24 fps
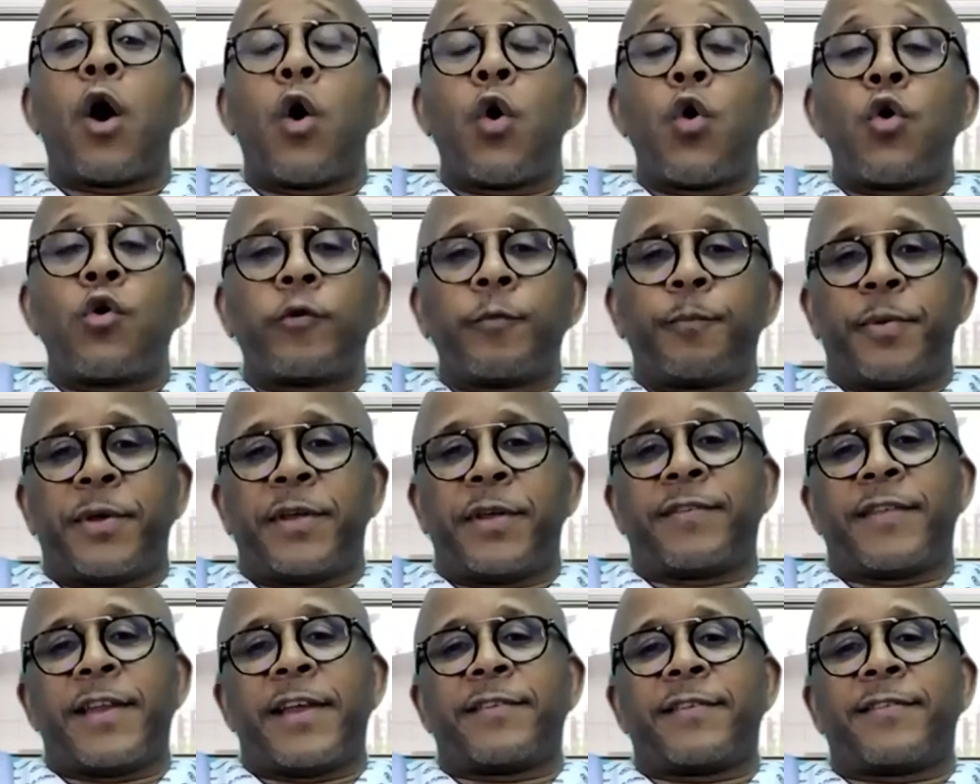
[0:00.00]
own
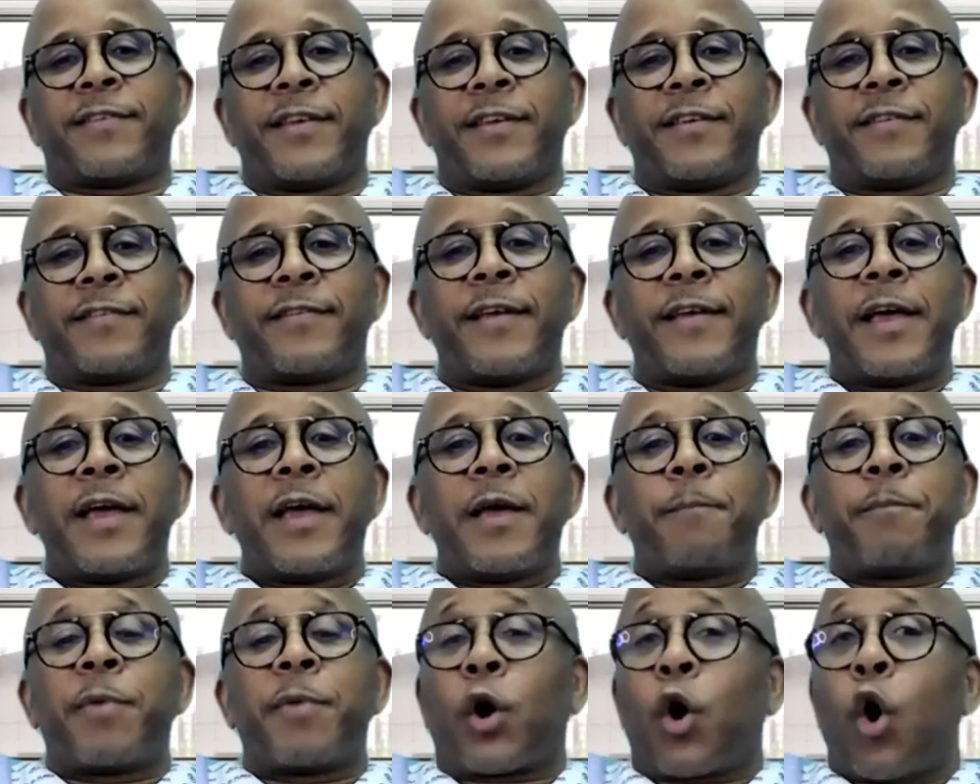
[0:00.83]
businesses,
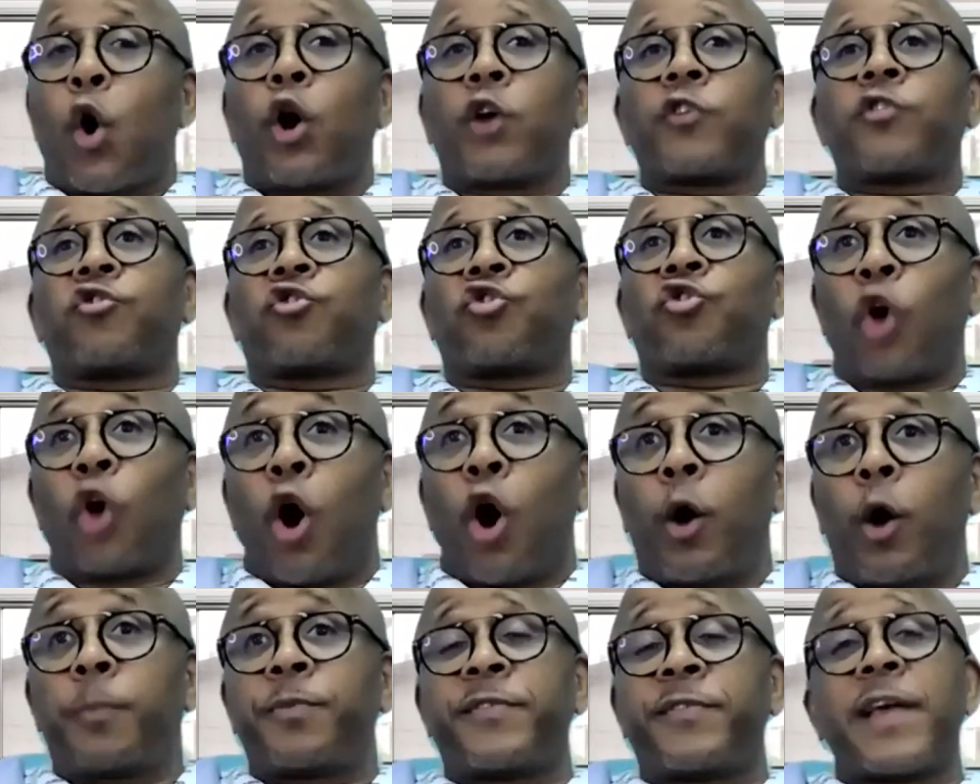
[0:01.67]
because
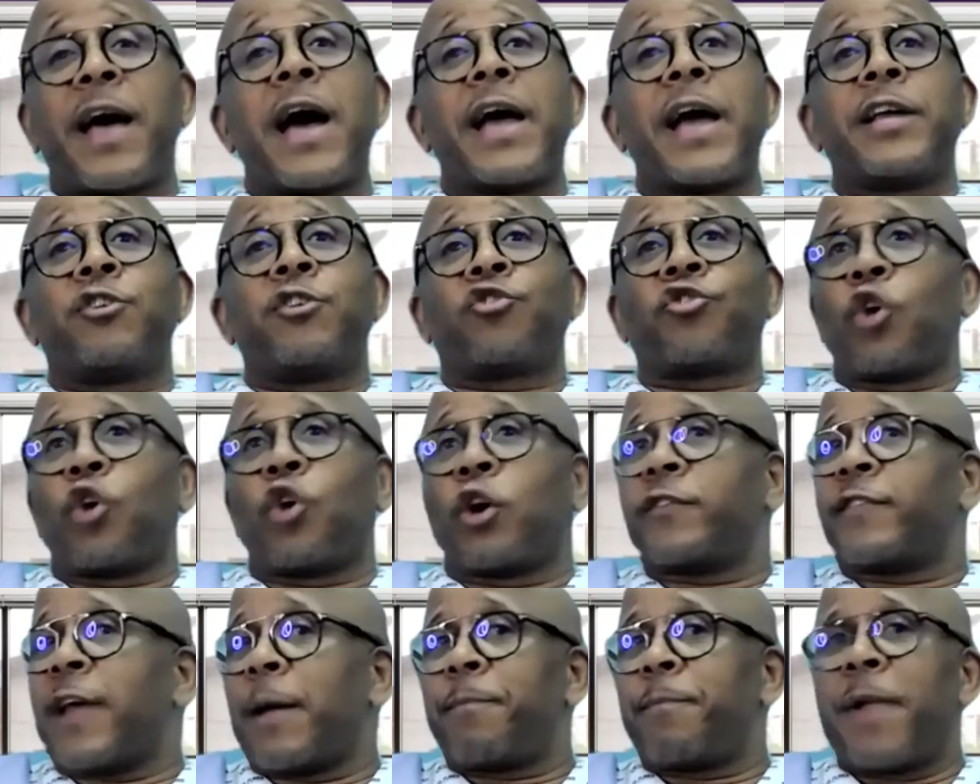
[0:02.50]
jobs are in
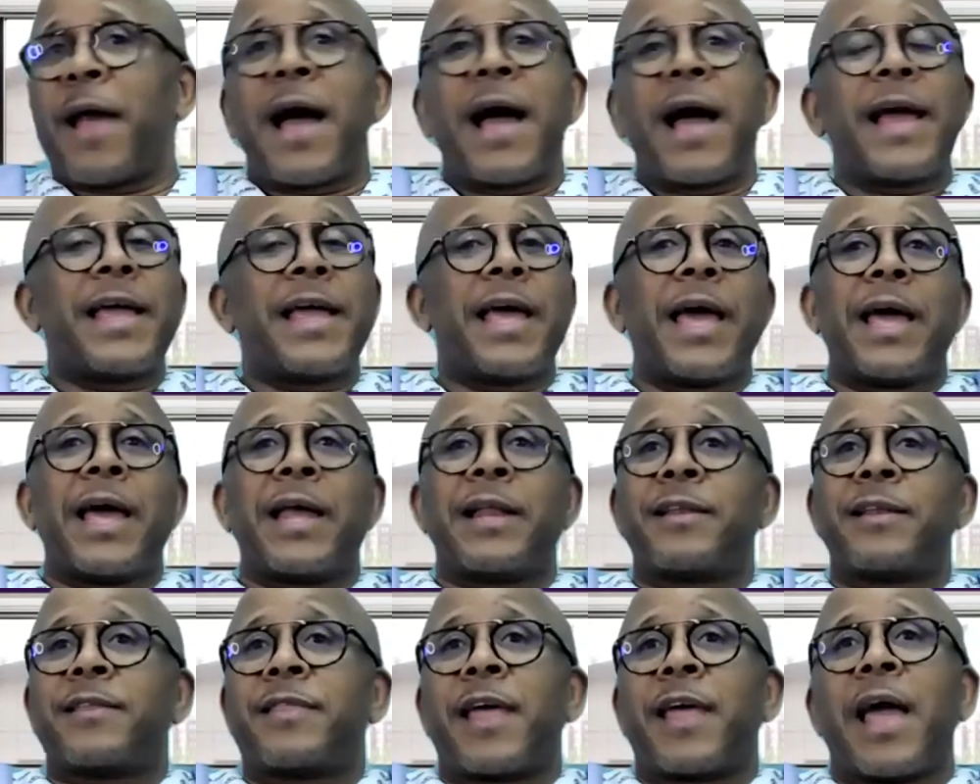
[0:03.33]
short supply
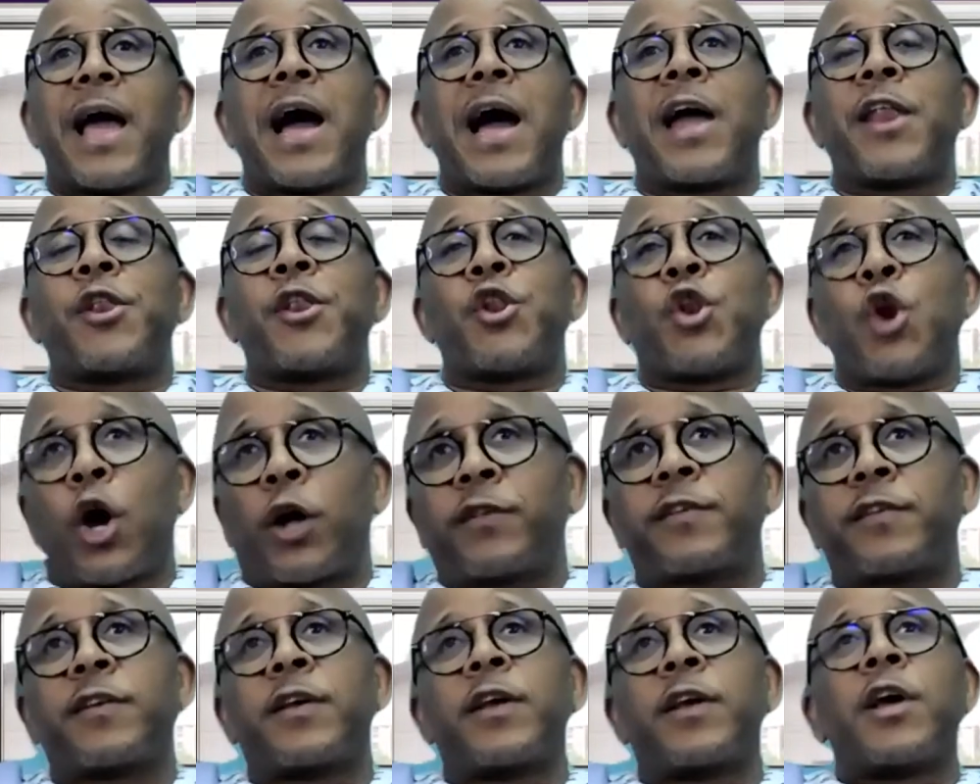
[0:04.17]
and they are
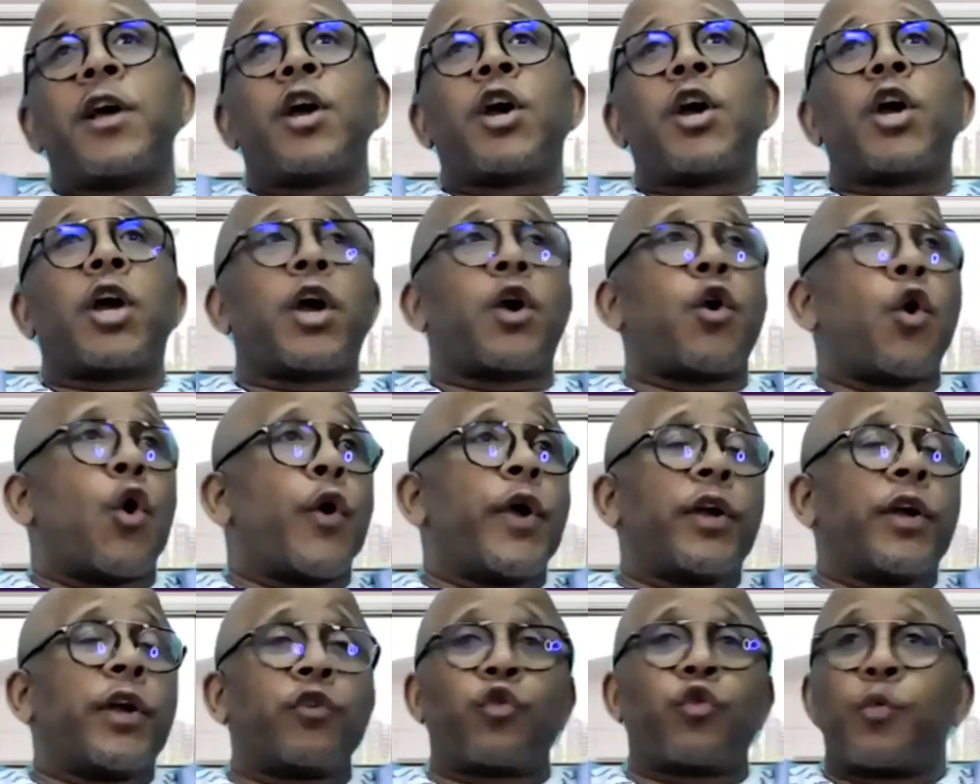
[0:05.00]
not
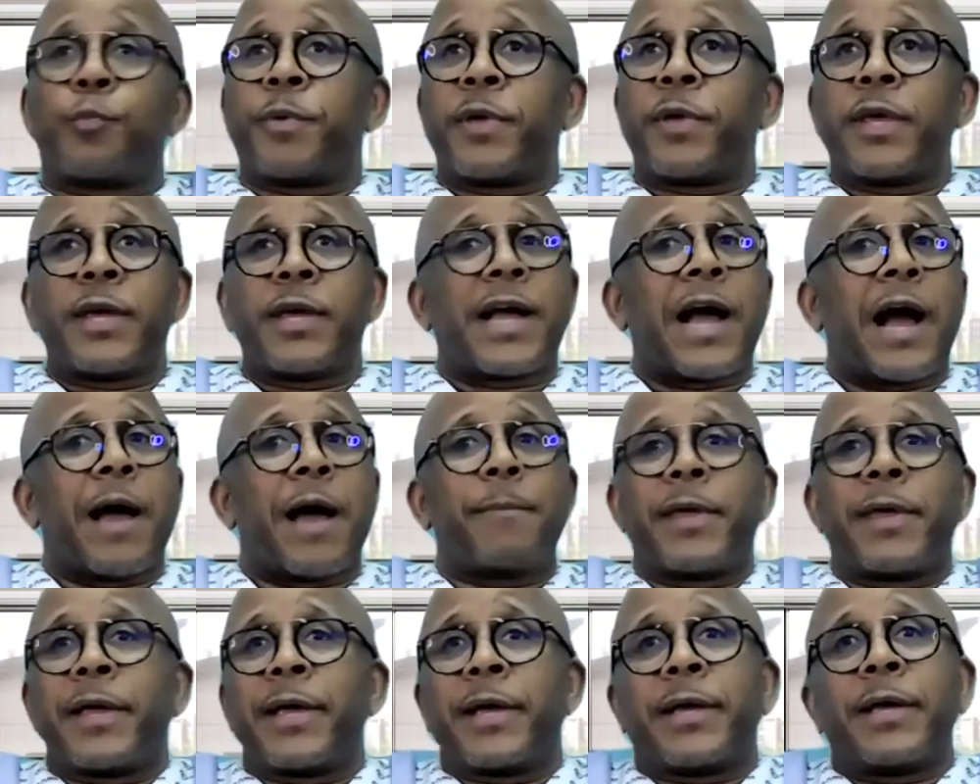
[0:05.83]
going to be
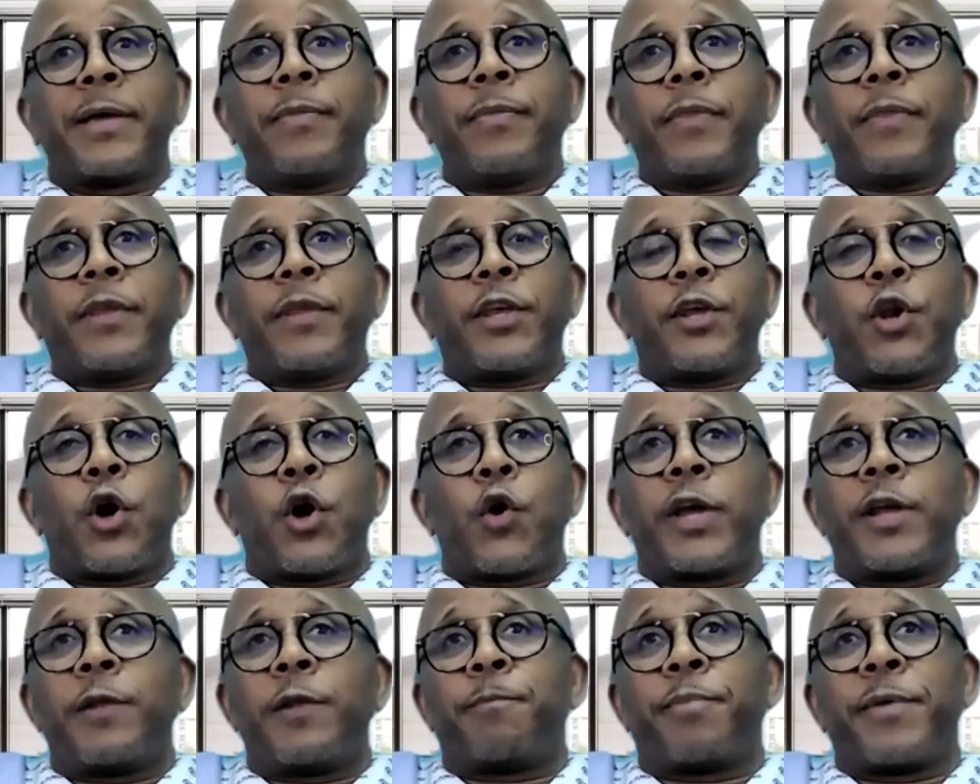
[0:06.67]
coming,
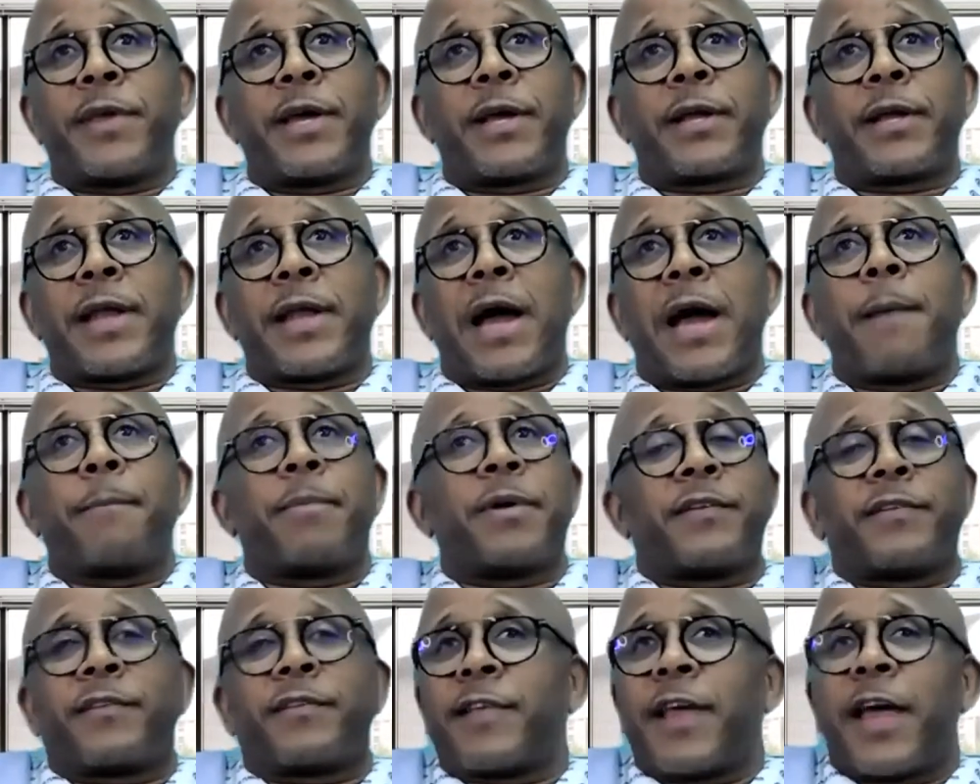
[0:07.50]
in big
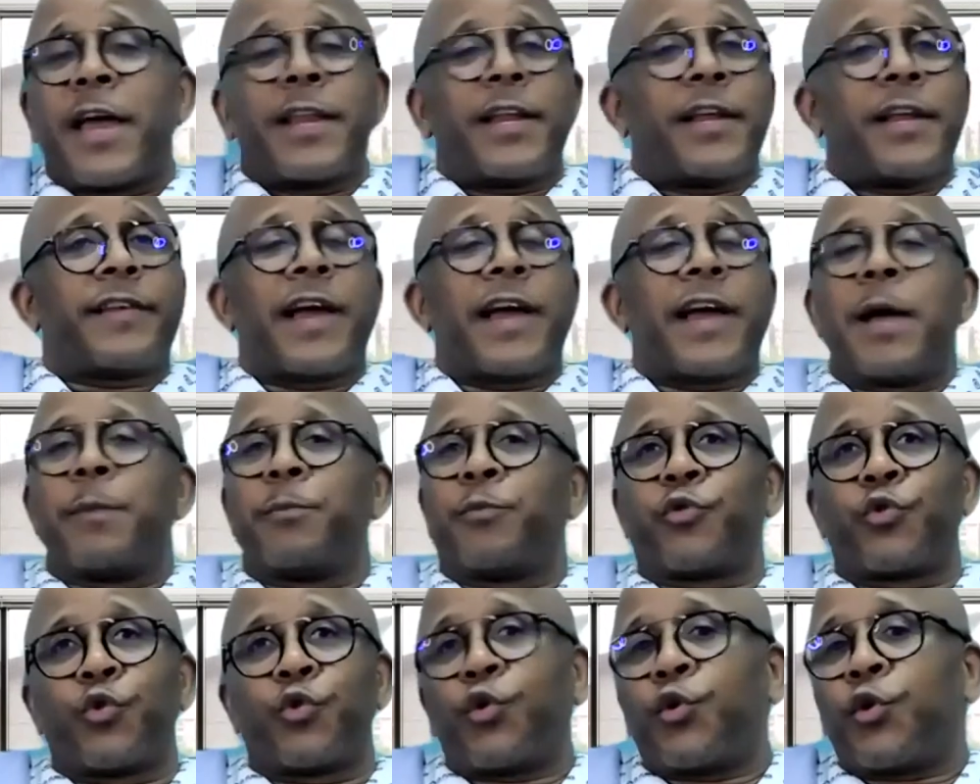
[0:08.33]
numbers anytime
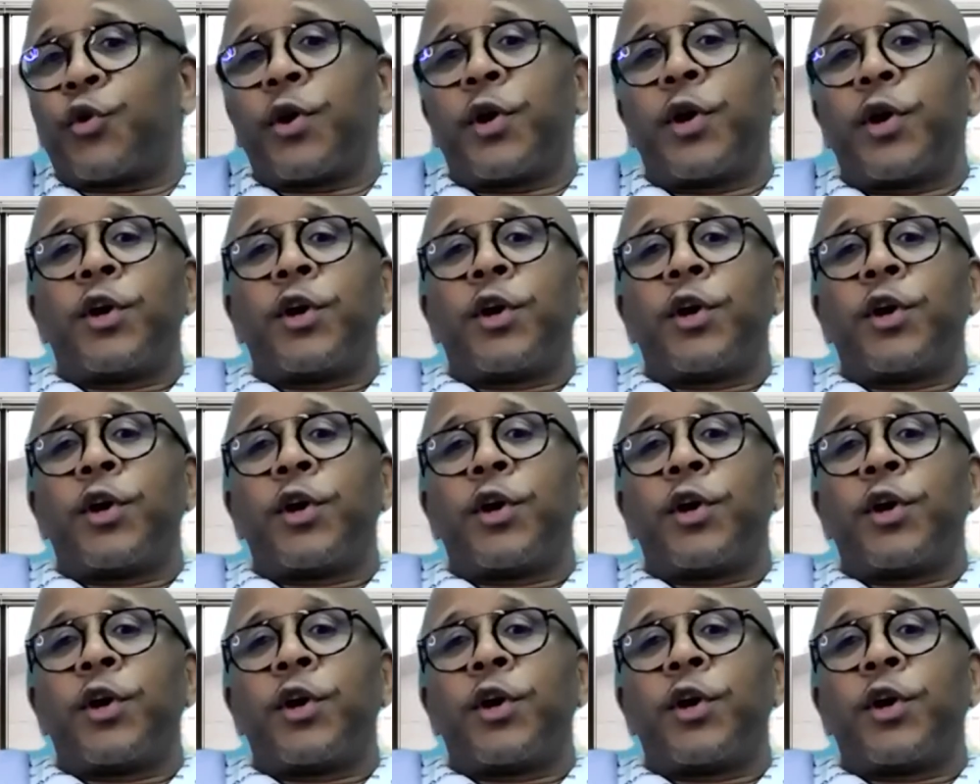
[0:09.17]
soon.